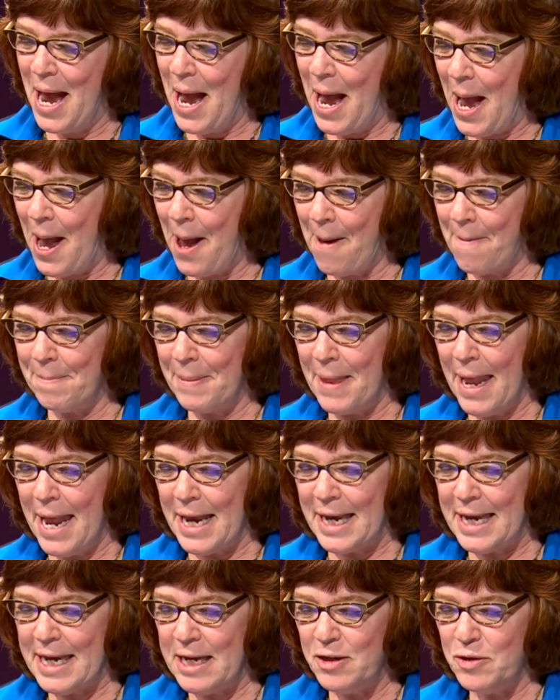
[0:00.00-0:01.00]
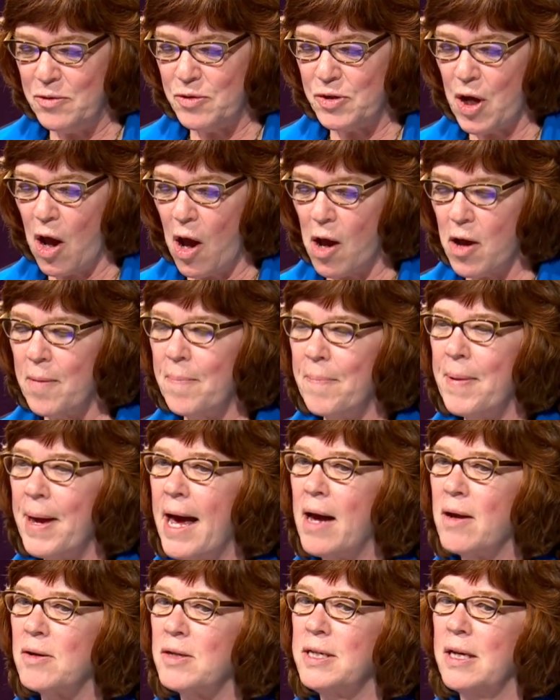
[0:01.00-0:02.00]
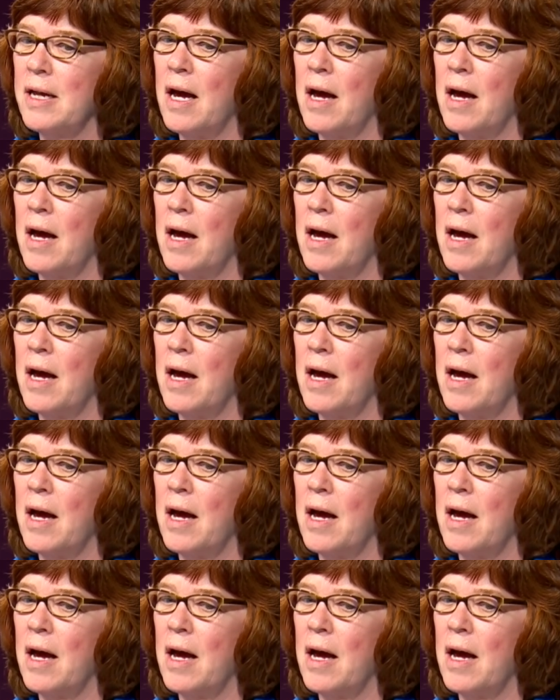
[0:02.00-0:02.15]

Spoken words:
can you talk about